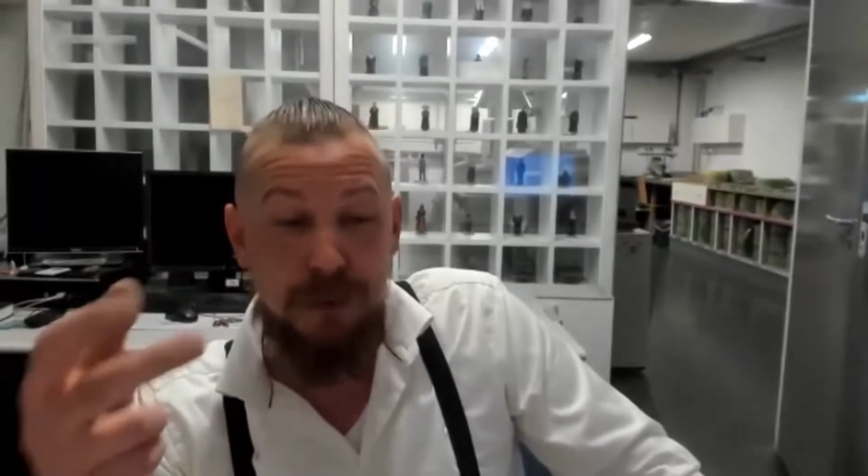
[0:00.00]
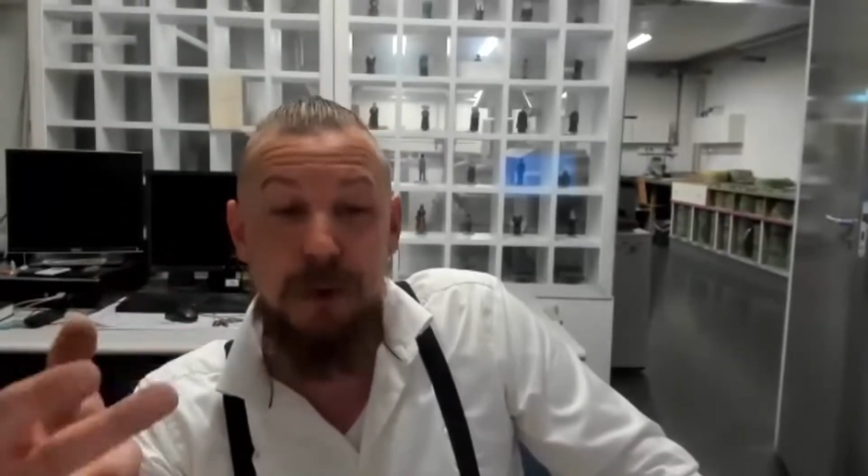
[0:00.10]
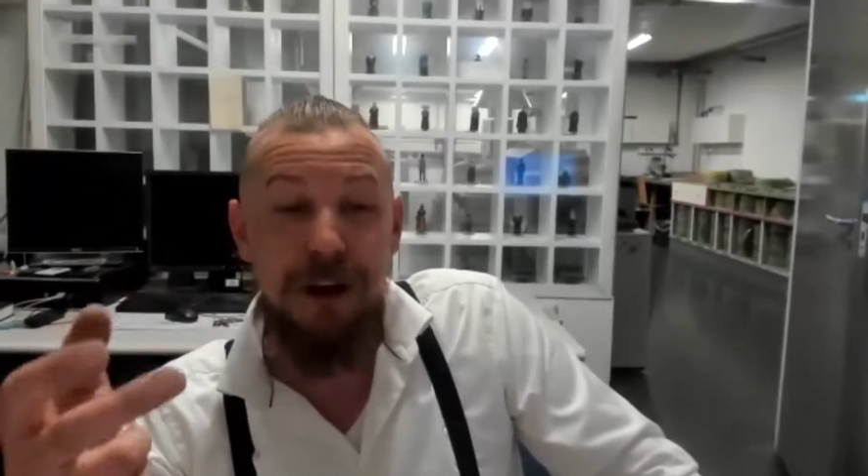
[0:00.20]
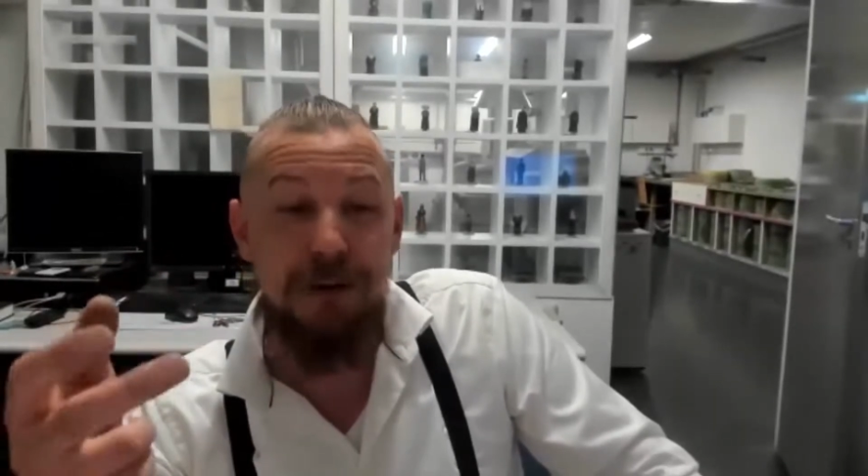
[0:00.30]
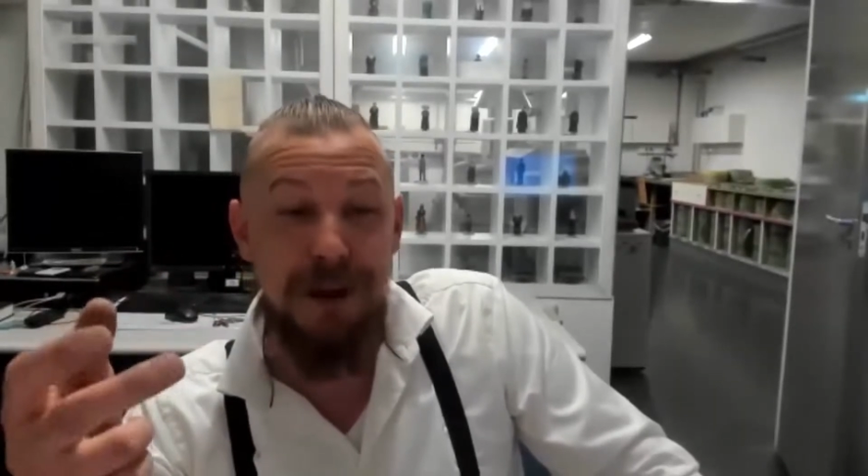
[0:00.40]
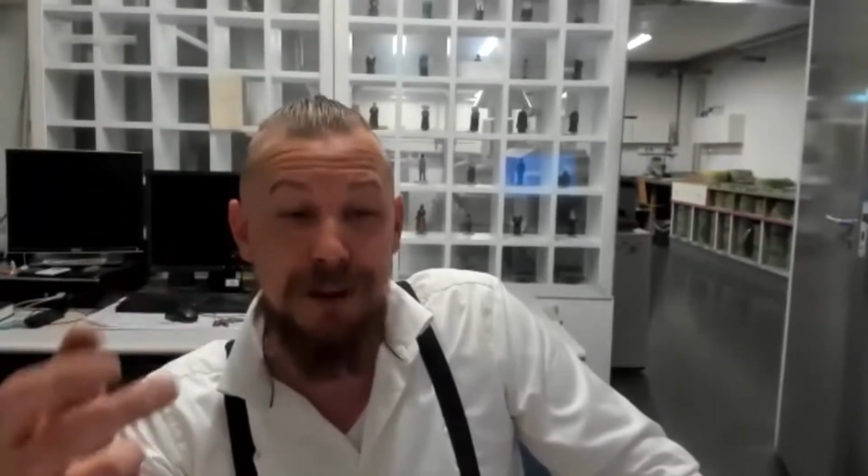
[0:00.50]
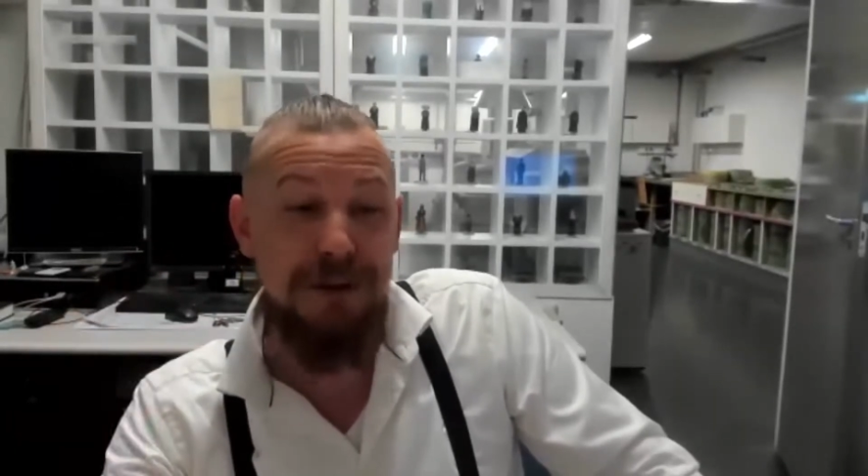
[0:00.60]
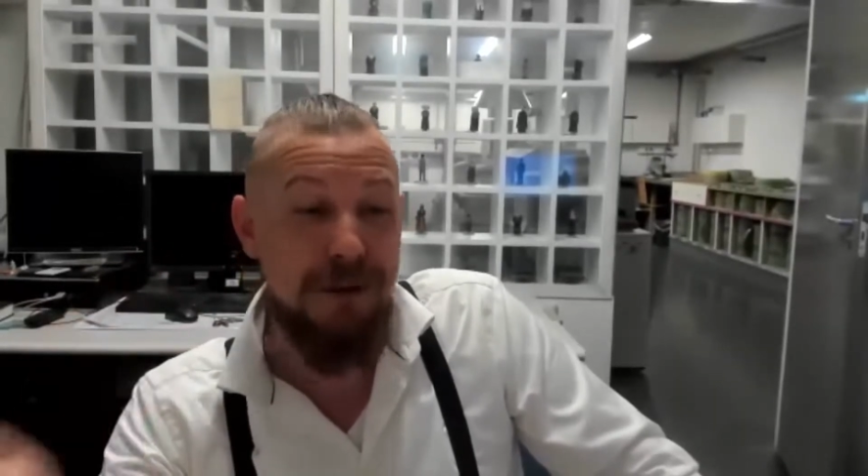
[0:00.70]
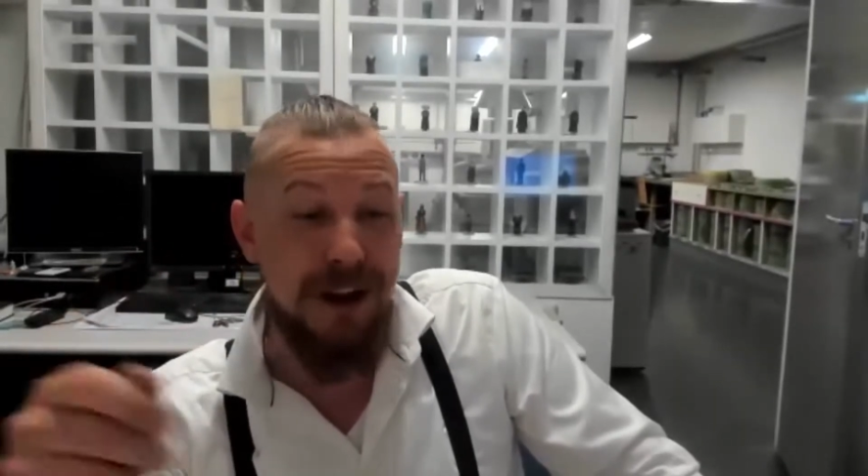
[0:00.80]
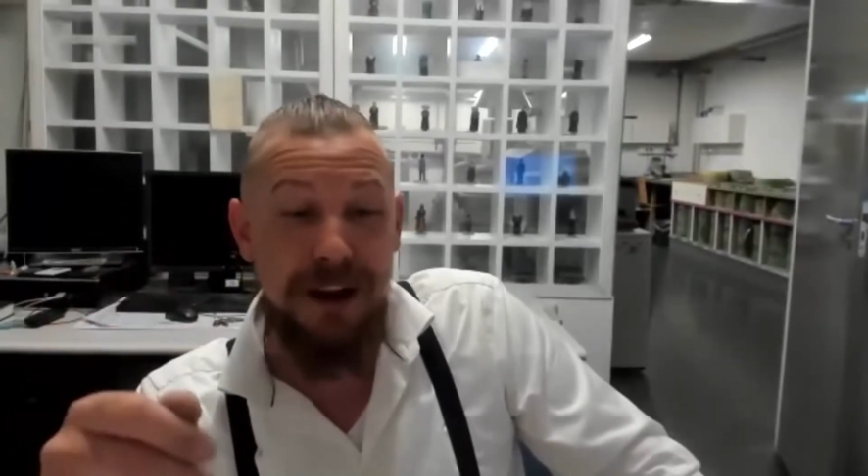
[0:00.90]
wax
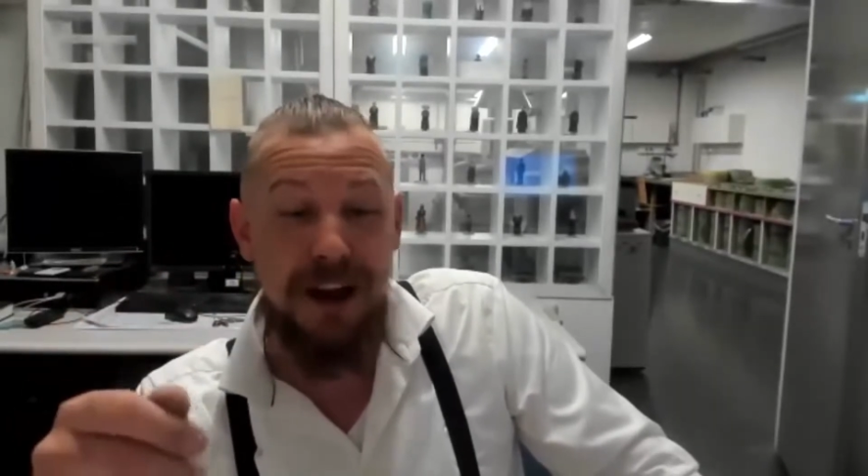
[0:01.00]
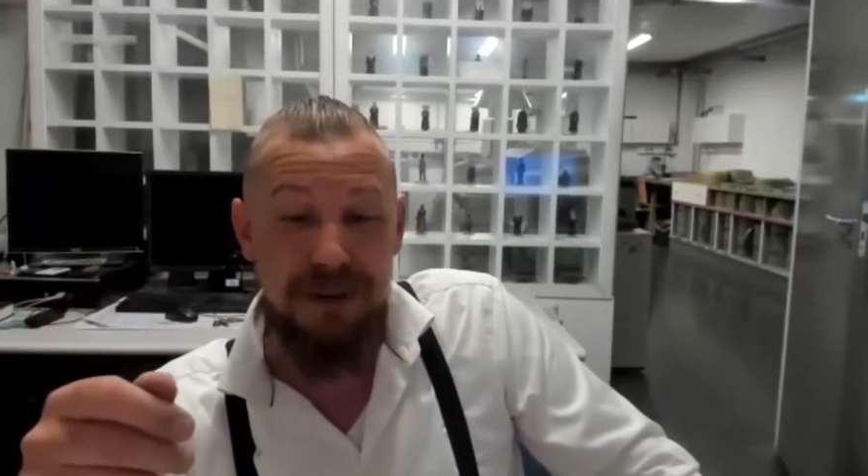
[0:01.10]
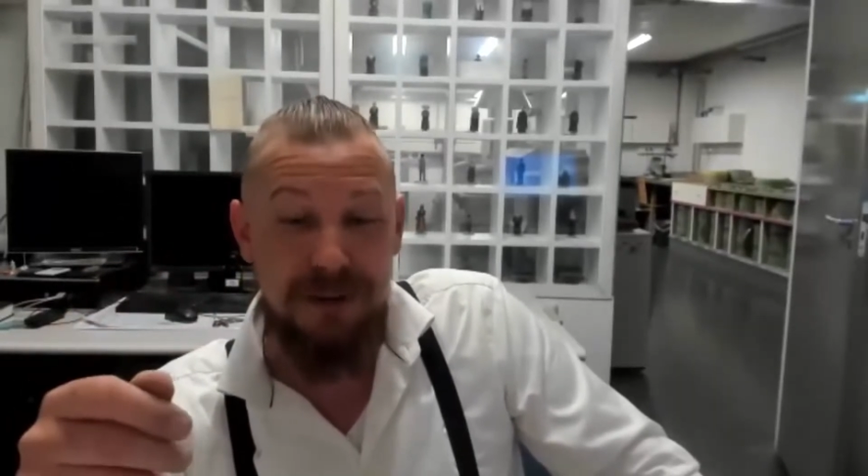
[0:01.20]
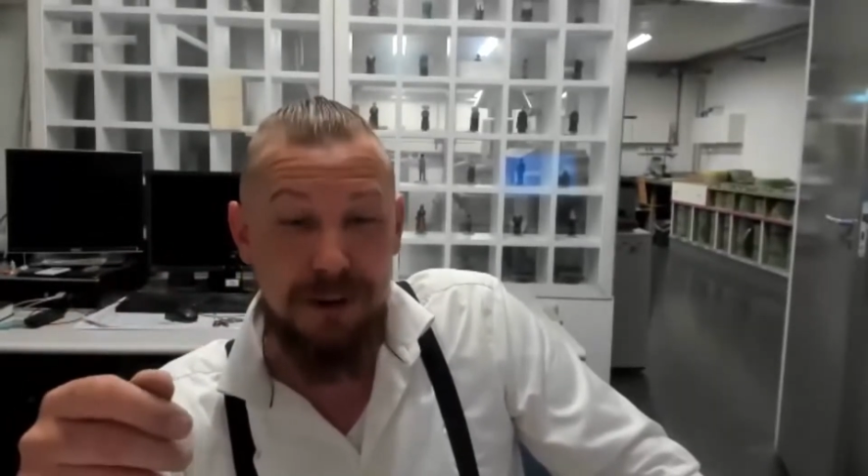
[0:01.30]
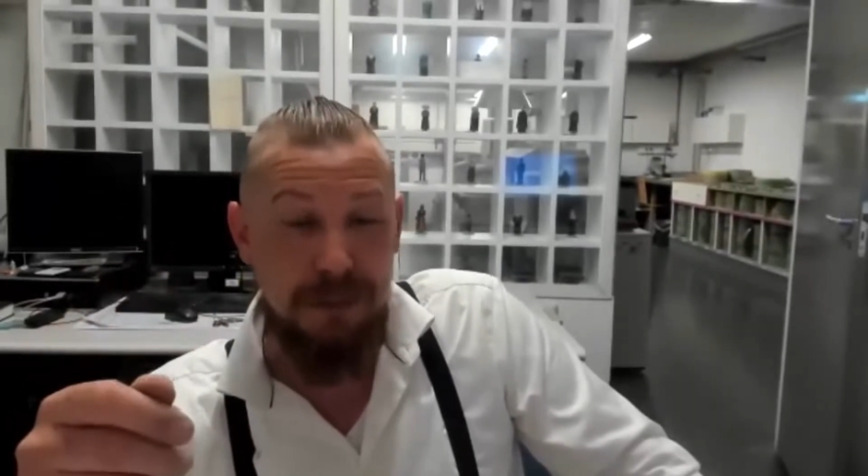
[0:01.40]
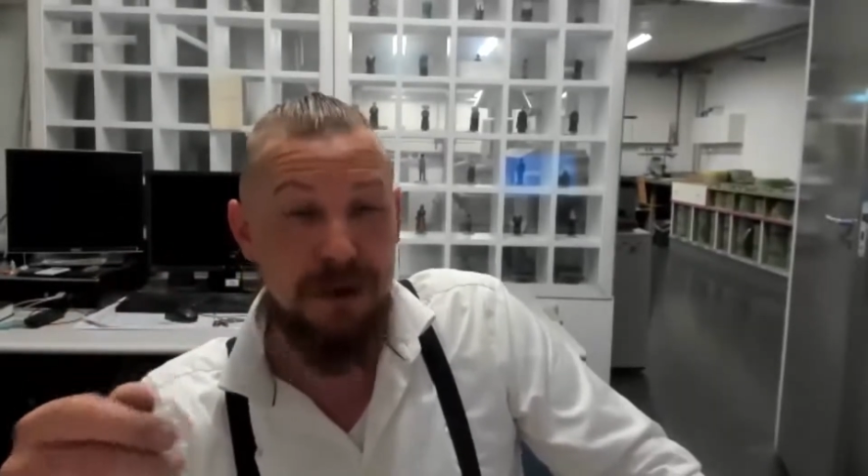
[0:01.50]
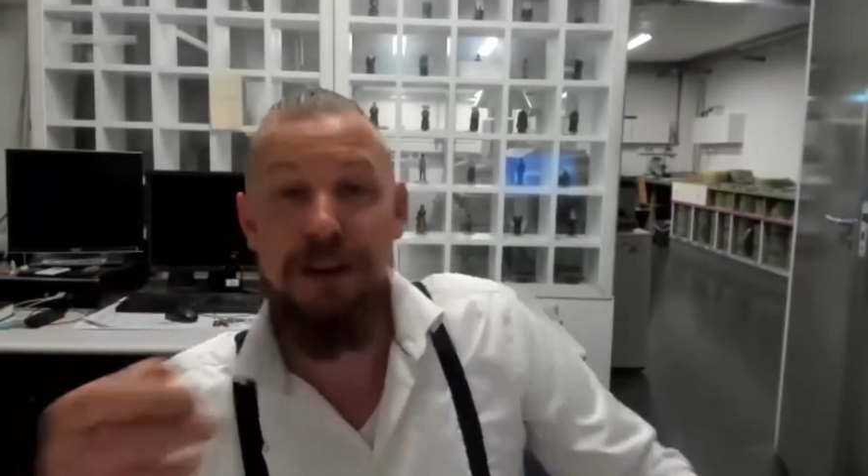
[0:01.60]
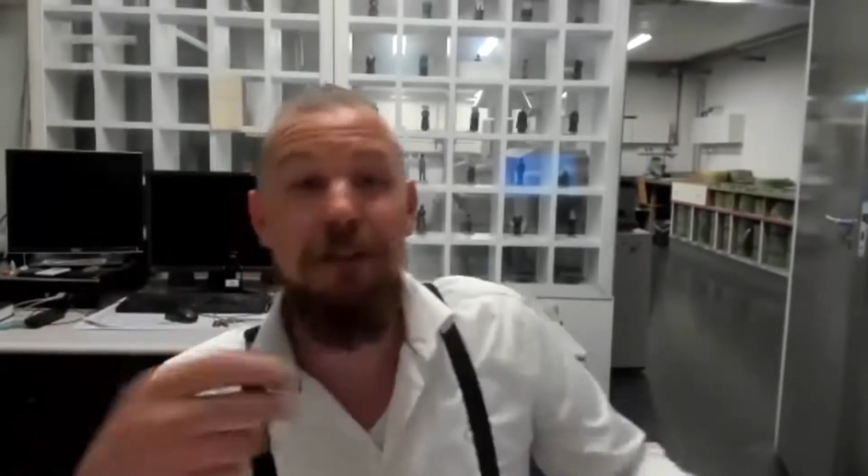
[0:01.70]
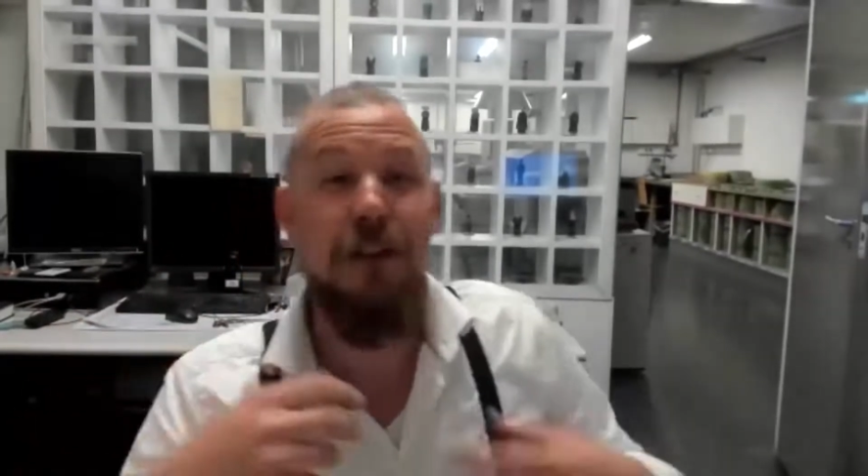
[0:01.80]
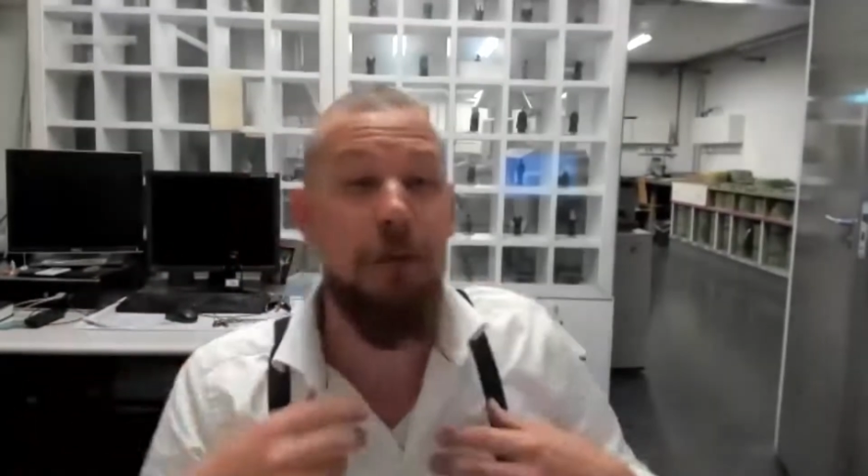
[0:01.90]
method, you can cast it. But
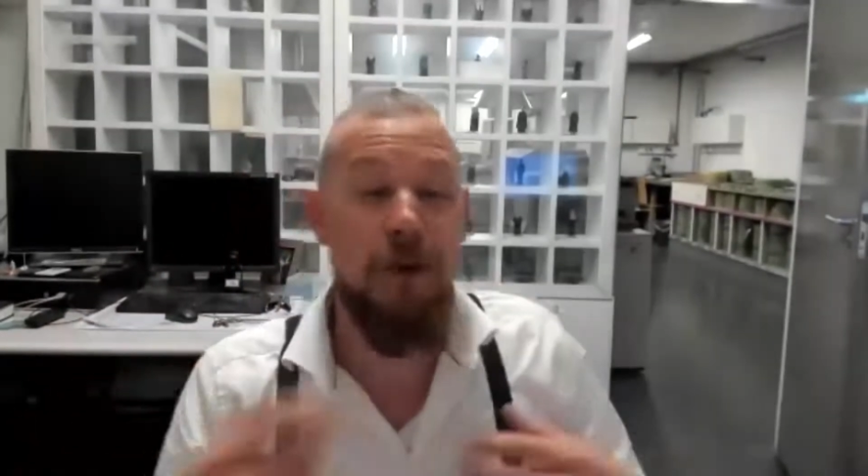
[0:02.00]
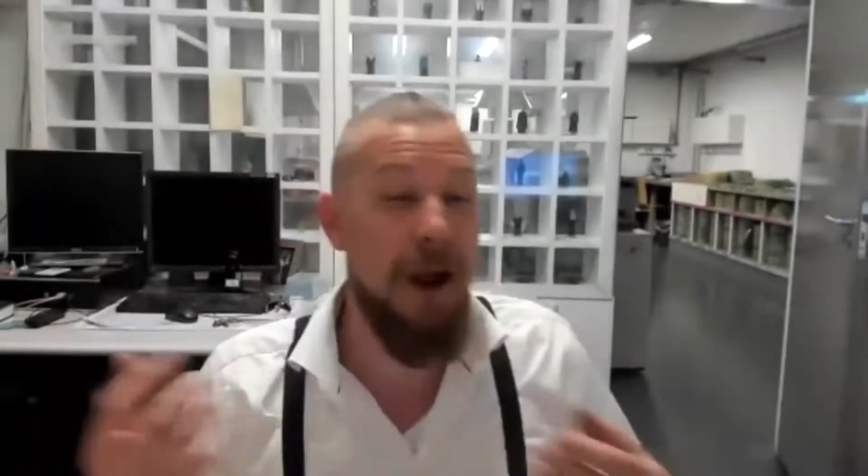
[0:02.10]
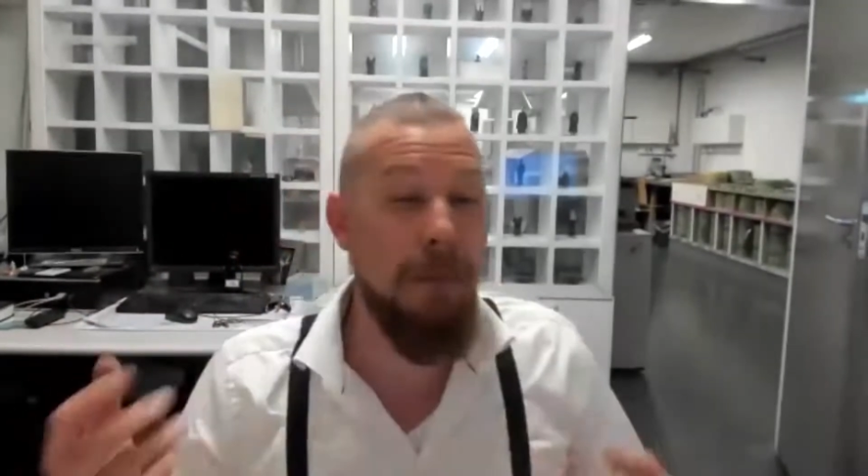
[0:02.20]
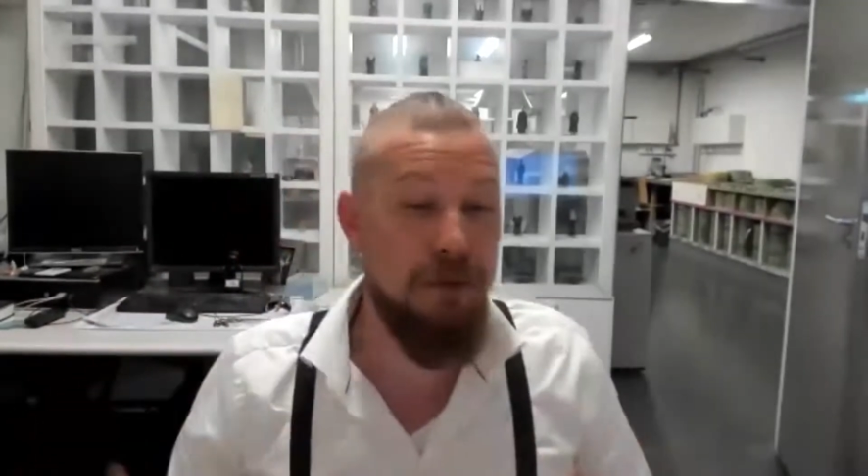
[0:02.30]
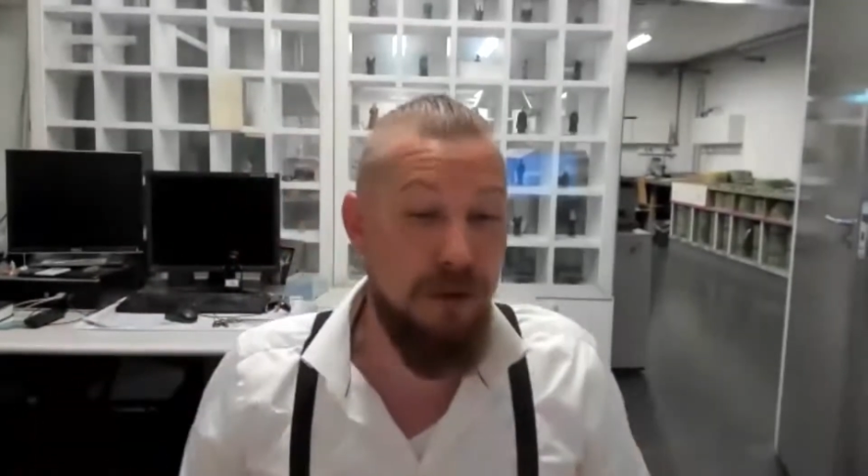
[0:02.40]
this is not what I'm